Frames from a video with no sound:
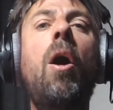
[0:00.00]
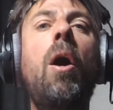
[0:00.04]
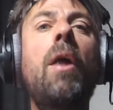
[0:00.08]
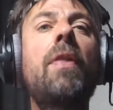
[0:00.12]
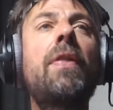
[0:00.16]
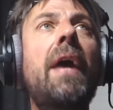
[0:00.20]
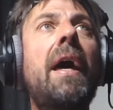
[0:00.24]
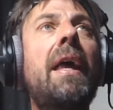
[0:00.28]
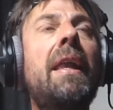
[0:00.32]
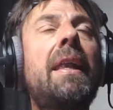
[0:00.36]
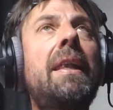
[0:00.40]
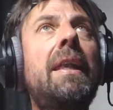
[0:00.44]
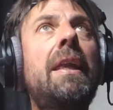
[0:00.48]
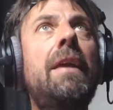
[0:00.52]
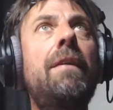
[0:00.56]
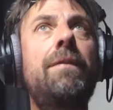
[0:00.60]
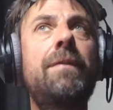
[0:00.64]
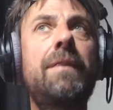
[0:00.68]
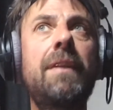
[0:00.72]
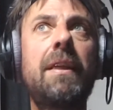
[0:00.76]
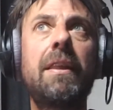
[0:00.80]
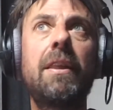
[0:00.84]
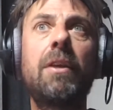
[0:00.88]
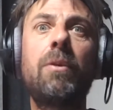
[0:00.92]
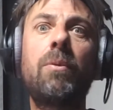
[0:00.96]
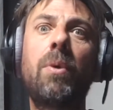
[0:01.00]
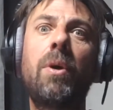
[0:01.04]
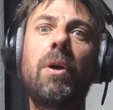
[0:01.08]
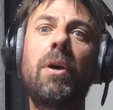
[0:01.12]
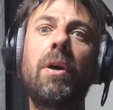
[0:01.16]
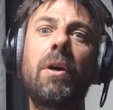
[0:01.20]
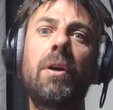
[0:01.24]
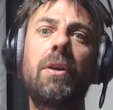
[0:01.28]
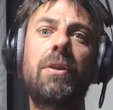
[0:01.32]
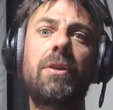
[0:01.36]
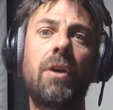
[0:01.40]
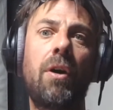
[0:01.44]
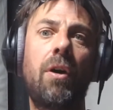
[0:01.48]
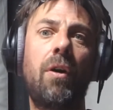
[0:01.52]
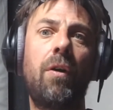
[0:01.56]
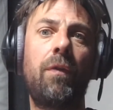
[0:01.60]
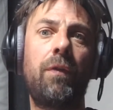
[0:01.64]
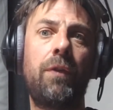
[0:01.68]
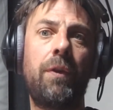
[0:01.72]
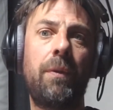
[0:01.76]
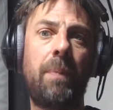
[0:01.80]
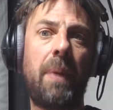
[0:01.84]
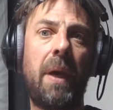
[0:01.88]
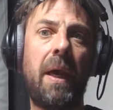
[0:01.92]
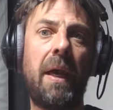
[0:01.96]
they're lifting the words off
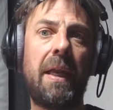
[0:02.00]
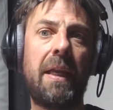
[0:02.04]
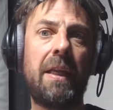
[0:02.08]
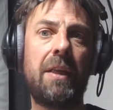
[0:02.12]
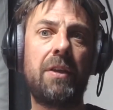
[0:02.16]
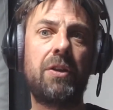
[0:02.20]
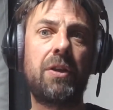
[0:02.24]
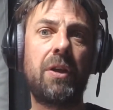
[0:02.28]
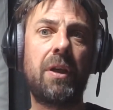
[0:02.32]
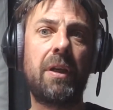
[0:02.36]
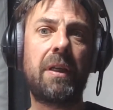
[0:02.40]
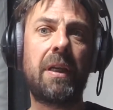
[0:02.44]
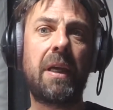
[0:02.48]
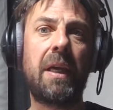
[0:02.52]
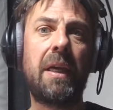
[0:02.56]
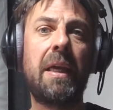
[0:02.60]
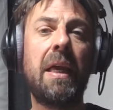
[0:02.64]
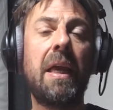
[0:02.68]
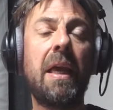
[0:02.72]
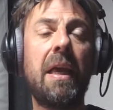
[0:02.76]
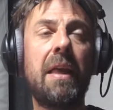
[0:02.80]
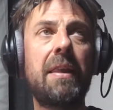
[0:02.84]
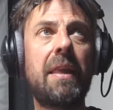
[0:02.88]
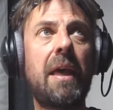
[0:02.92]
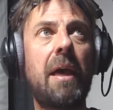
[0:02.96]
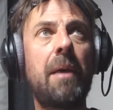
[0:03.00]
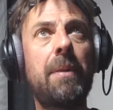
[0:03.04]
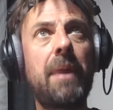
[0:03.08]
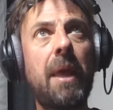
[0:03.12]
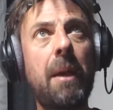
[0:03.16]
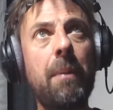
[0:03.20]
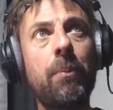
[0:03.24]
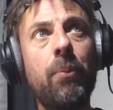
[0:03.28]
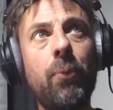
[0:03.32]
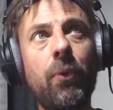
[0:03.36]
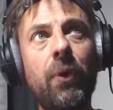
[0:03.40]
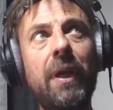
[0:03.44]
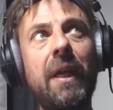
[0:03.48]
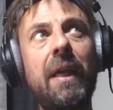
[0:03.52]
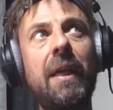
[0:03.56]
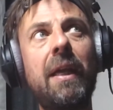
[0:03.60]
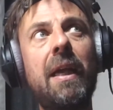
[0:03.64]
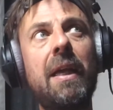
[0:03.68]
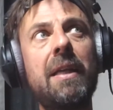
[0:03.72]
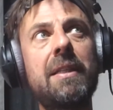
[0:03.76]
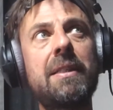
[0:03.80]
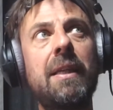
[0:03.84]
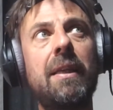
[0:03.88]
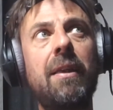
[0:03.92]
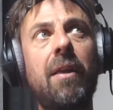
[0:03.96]
the page, okay? They're bringing
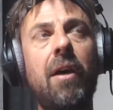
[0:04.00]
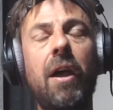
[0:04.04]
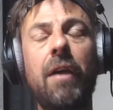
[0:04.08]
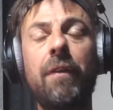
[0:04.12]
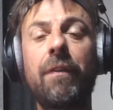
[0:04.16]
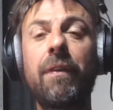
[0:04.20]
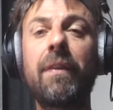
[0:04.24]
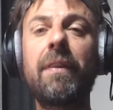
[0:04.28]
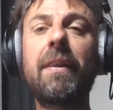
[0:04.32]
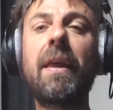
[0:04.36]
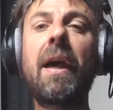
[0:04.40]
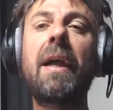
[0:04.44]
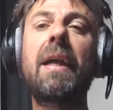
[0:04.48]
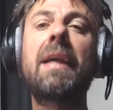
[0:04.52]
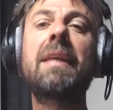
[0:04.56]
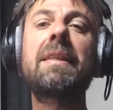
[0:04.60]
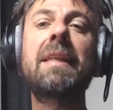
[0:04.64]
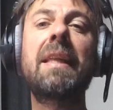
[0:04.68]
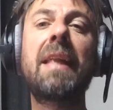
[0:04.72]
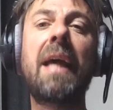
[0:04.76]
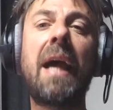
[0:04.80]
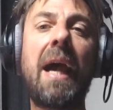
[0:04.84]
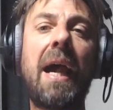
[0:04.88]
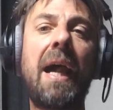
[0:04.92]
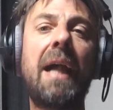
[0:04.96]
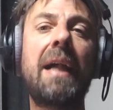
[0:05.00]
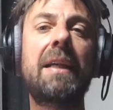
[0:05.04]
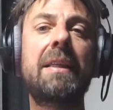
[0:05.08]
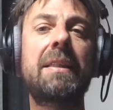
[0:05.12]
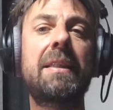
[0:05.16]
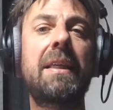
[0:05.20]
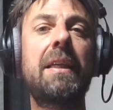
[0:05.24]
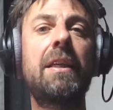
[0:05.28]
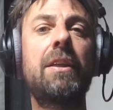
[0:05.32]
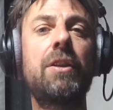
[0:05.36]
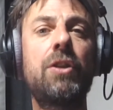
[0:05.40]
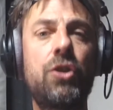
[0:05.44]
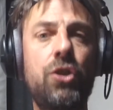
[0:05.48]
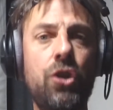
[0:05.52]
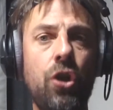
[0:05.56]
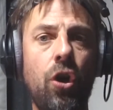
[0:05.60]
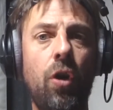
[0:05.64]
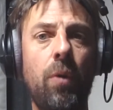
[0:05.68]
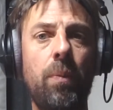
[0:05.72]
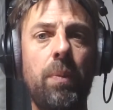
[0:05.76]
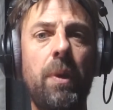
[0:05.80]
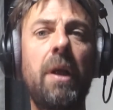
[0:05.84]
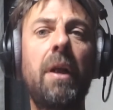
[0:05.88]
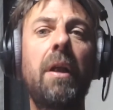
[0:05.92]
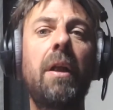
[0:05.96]
it to life, and that is an acting
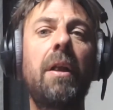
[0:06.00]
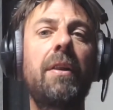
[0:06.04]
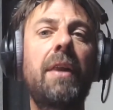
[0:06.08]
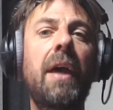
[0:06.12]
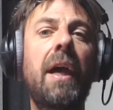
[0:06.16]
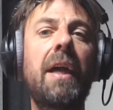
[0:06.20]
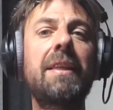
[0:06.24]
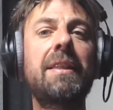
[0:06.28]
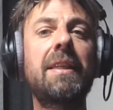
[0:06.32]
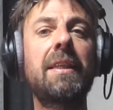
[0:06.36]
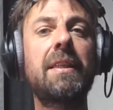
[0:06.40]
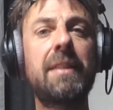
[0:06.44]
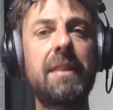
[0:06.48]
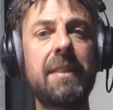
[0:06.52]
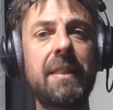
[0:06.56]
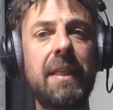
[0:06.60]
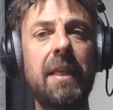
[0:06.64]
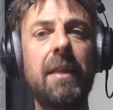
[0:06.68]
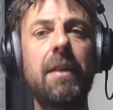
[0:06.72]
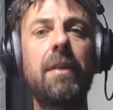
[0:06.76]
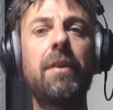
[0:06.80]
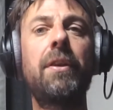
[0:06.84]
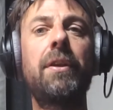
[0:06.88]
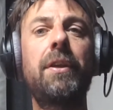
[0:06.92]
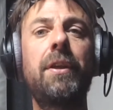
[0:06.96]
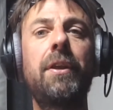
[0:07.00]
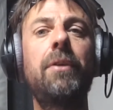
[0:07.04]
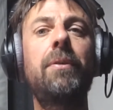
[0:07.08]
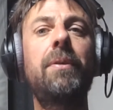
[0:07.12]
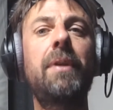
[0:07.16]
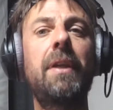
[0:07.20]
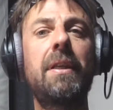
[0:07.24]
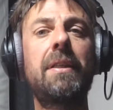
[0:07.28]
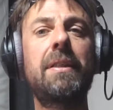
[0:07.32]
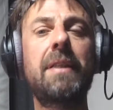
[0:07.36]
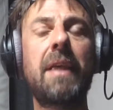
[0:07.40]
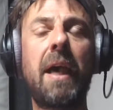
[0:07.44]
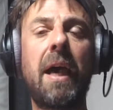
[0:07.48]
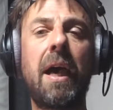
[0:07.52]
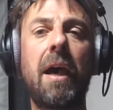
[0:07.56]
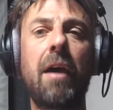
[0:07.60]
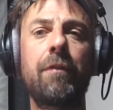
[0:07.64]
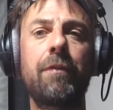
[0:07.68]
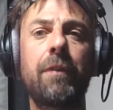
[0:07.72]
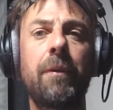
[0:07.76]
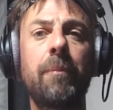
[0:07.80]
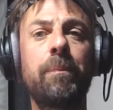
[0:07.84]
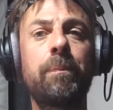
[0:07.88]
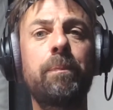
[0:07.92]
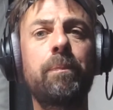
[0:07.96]
job. That is a skill that you need to
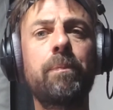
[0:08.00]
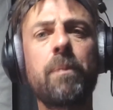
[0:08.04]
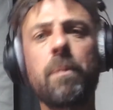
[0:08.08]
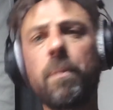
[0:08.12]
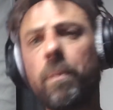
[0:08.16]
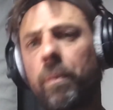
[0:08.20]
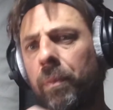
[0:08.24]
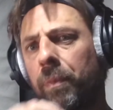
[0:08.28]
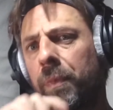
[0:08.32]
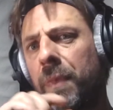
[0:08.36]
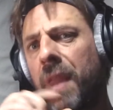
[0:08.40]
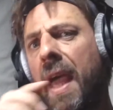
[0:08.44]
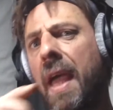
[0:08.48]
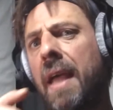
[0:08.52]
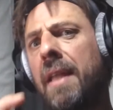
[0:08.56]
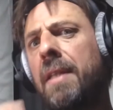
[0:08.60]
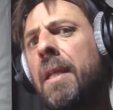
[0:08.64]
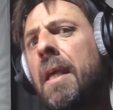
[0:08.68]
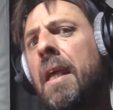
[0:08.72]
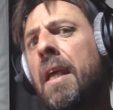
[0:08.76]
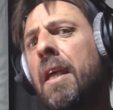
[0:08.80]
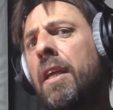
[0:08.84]
have. Then,